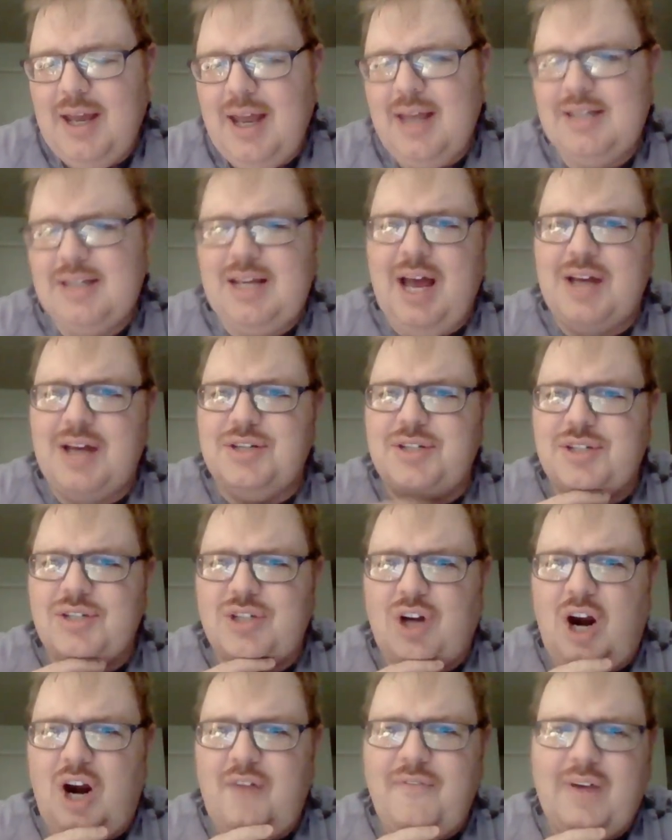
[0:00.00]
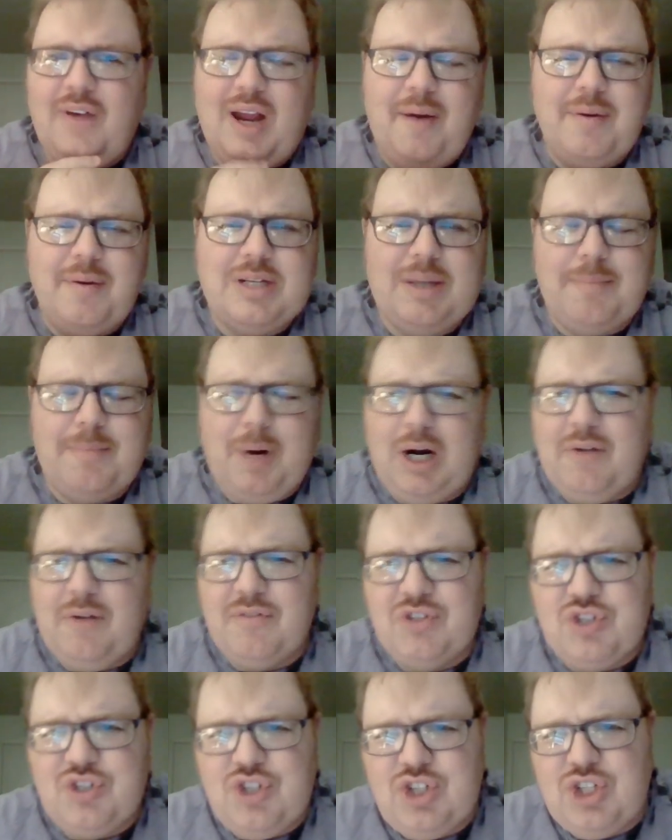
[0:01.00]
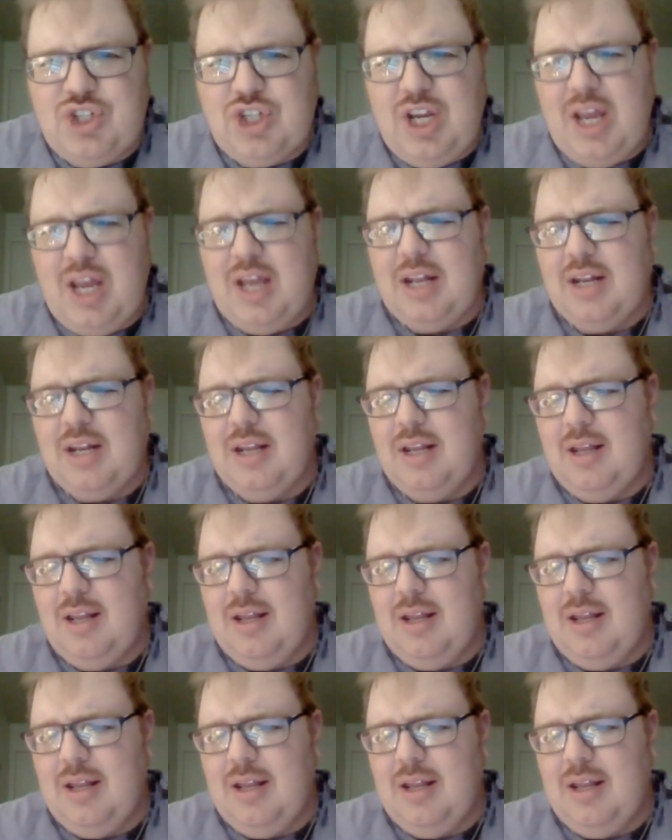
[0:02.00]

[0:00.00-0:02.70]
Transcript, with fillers: He's got a scarf that covers up part of his chin.